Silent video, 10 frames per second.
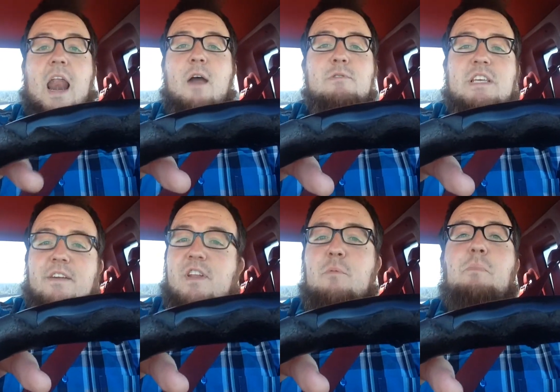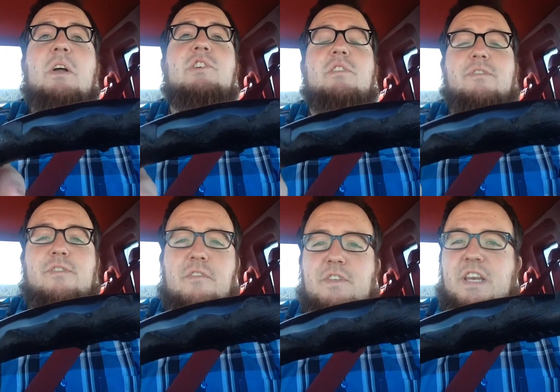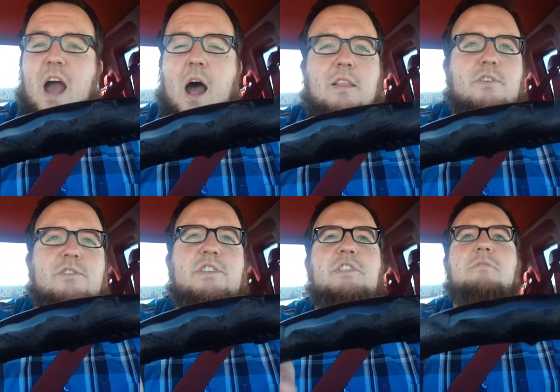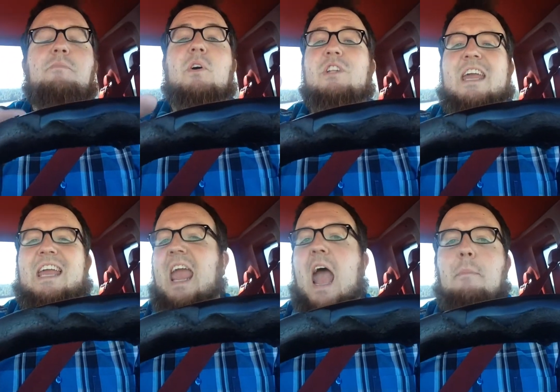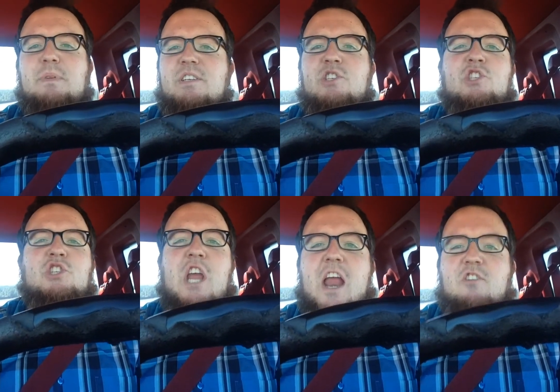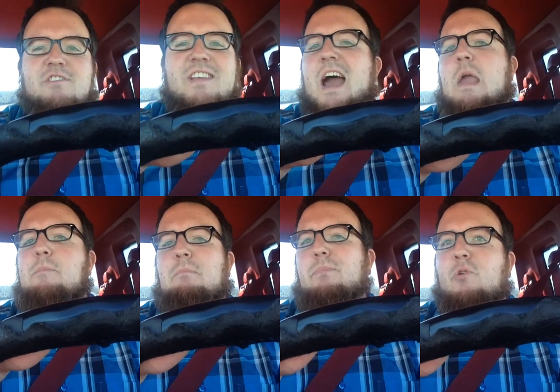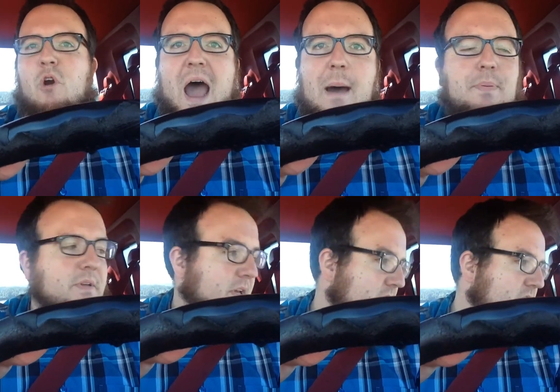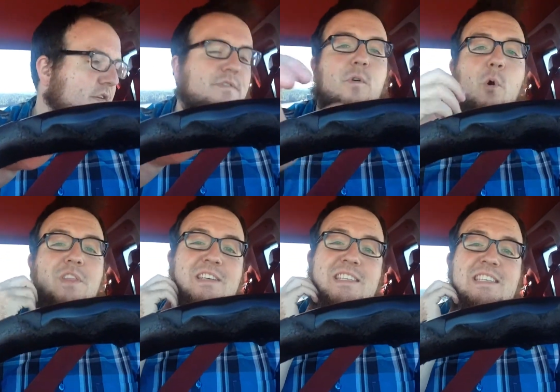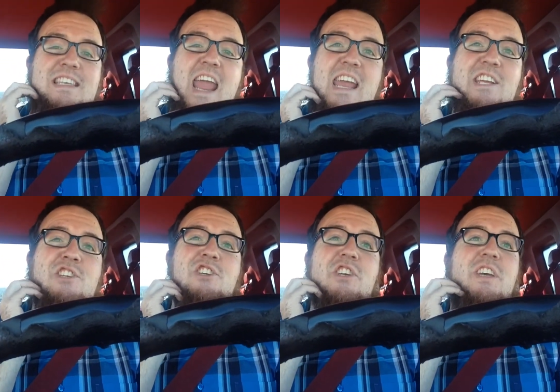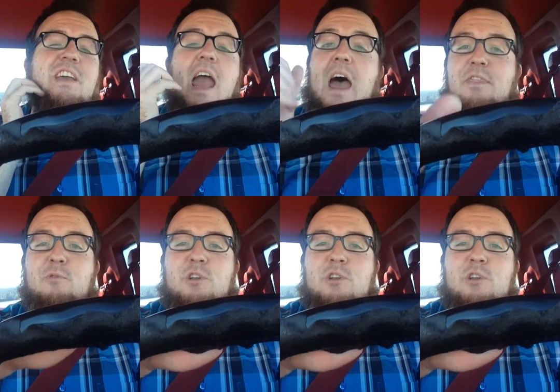I was given a budget of $50 to build a captain's chair type prop for the stage at the